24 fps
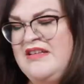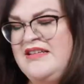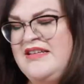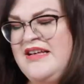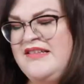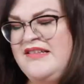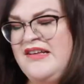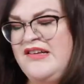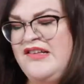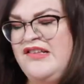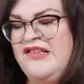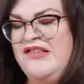
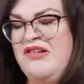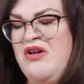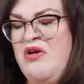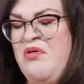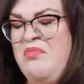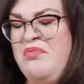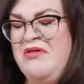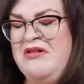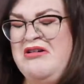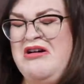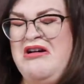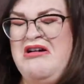Tastes like
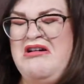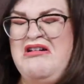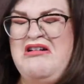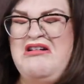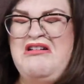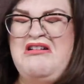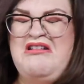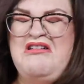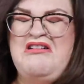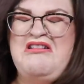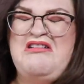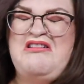soap.
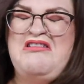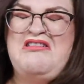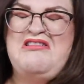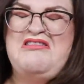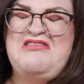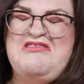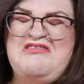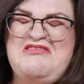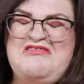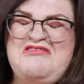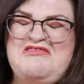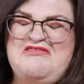
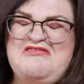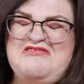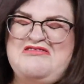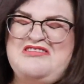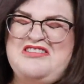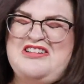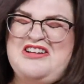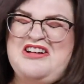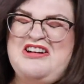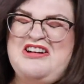Oh